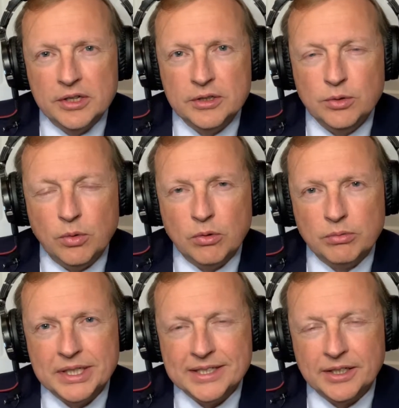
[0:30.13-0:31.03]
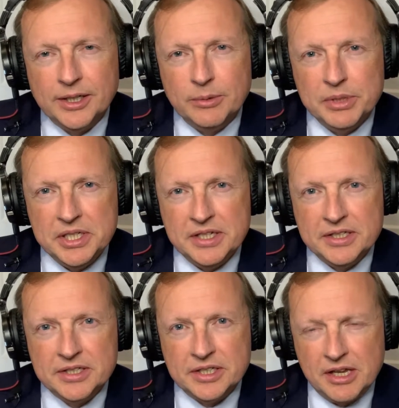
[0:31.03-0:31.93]
your retirement
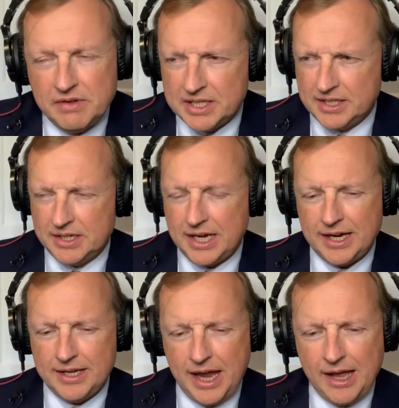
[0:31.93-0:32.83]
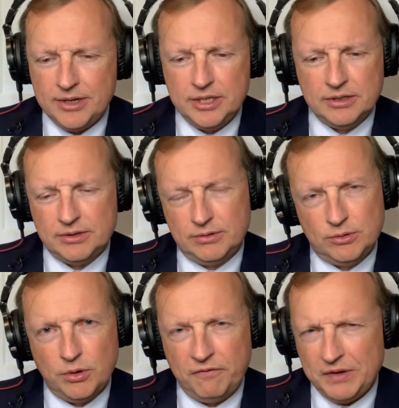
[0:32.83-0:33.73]
savings. Exactly how do you
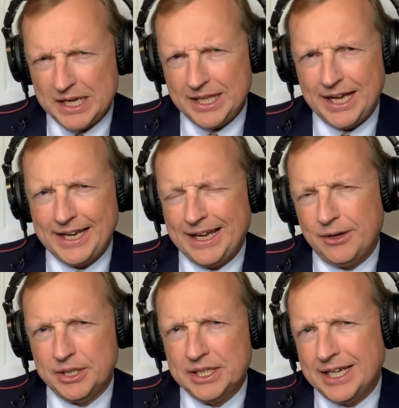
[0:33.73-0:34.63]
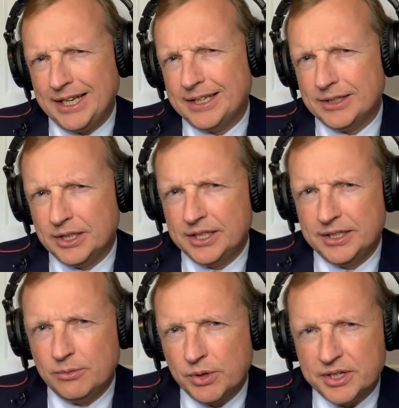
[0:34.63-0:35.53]
sort of figure that out and calculate it,
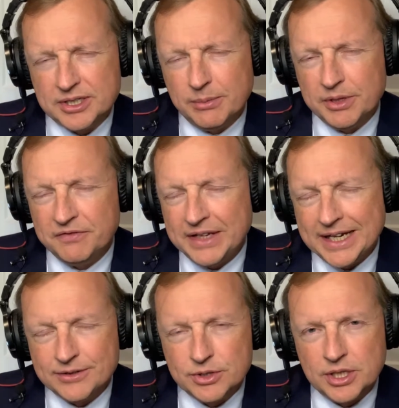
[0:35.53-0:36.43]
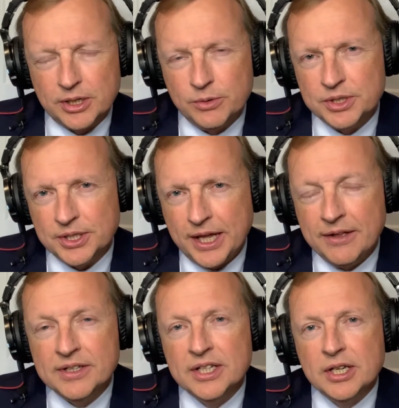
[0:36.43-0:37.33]
and what are some of the factors that go into
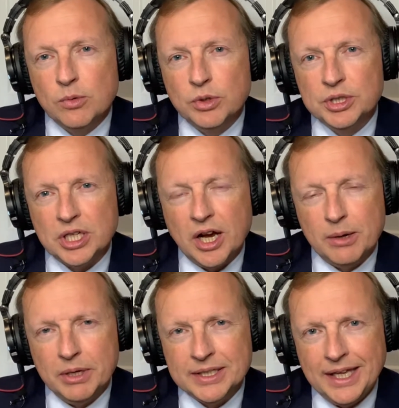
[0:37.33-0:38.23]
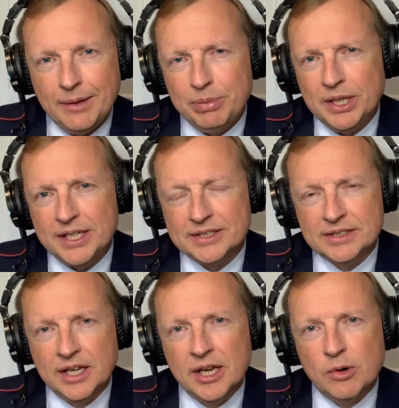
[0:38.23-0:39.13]
that? We'll talk about that. Plus,
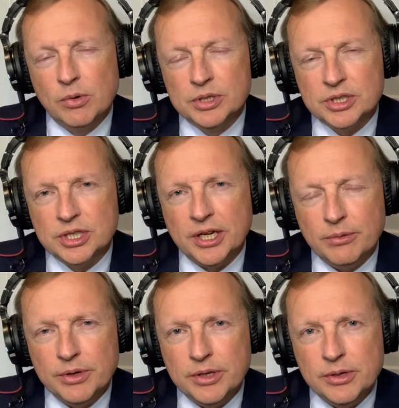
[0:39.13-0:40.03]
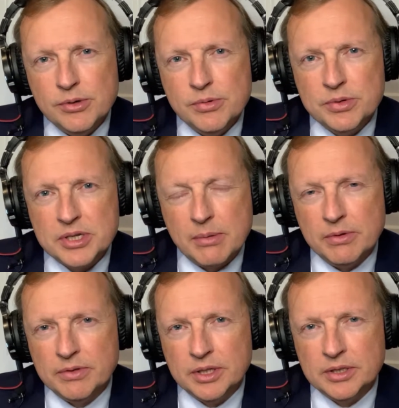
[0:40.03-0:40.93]
we'll share with you some
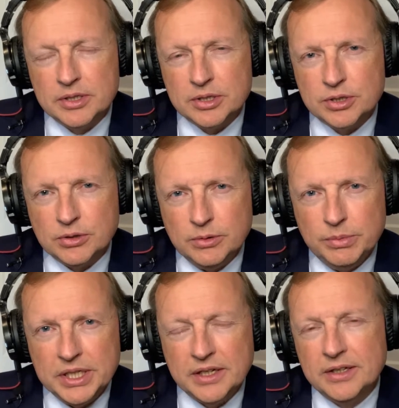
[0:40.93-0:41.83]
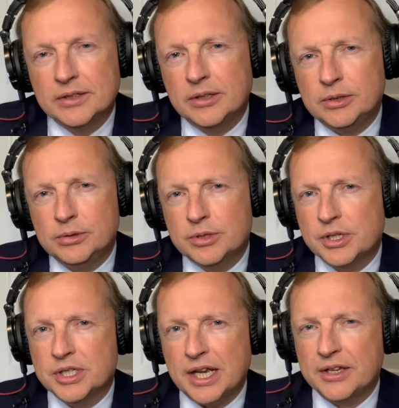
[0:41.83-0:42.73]
of the disturbing
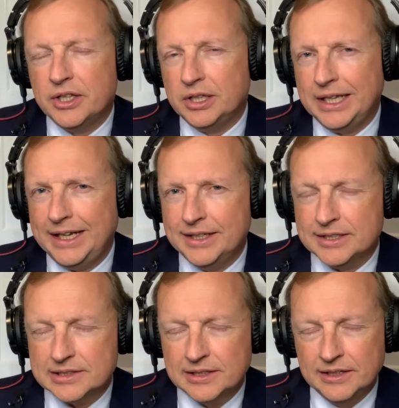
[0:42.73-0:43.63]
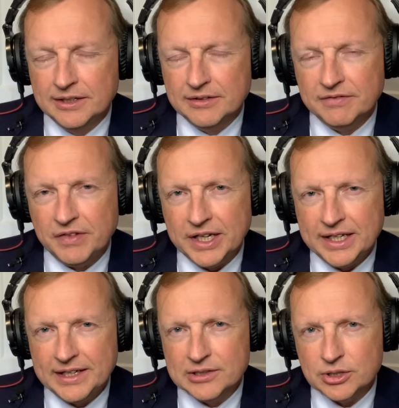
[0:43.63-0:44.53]
conclusions out of the latest
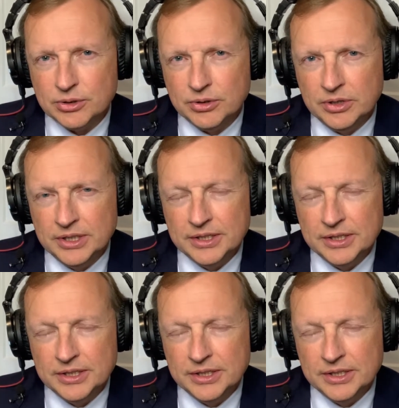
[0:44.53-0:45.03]
financial